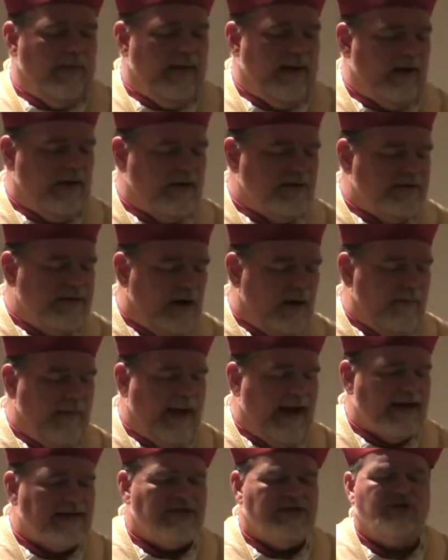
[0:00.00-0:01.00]
their
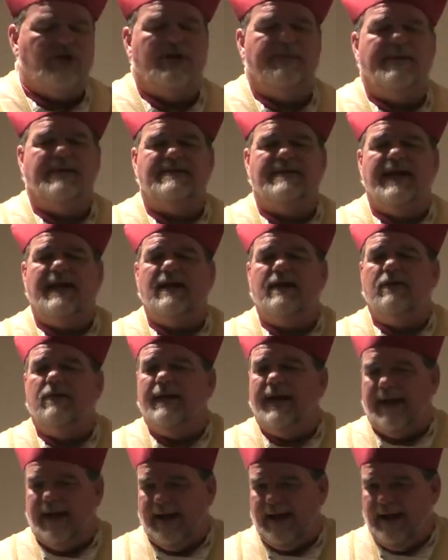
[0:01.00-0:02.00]
mass is going to be taken
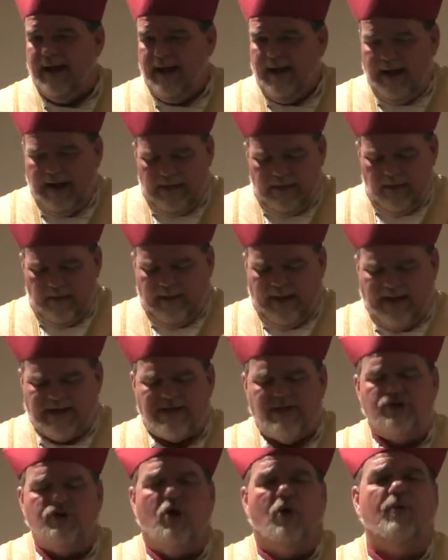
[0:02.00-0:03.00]
away, and their
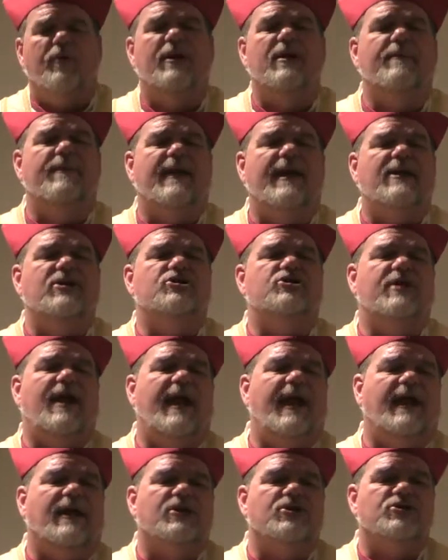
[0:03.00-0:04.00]
mass is already being
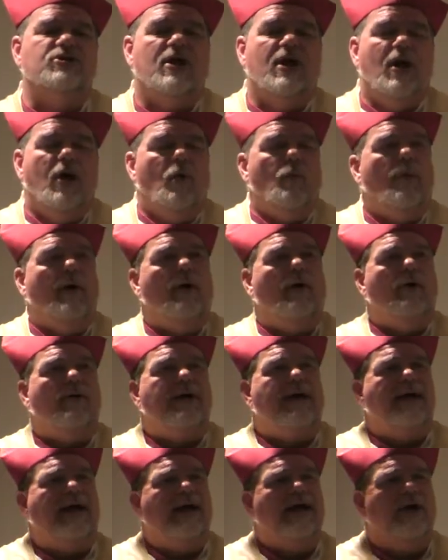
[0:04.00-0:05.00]
changed? Well,
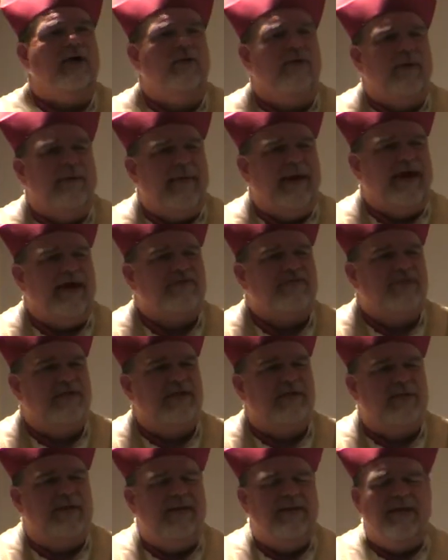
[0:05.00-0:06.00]
can I go to a mass where
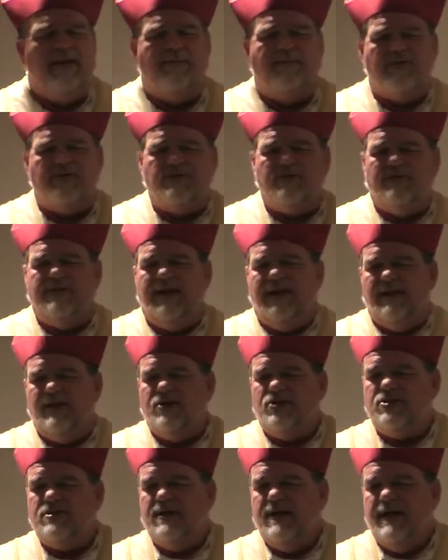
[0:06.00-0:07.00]
they read the epistle in
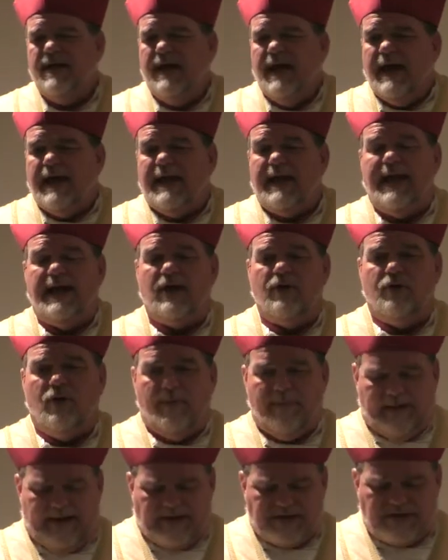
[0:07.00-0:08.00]
English? Can I go to
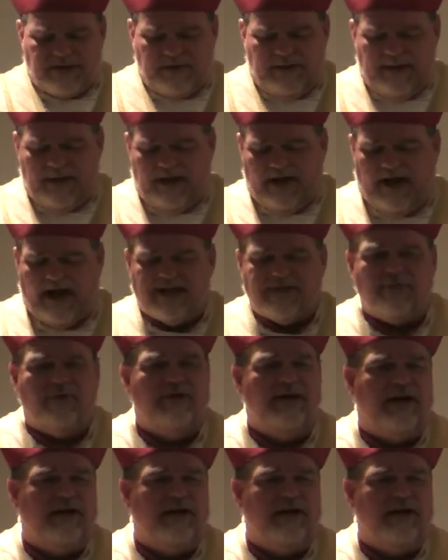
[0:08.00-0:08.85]
a mass to read the gospel in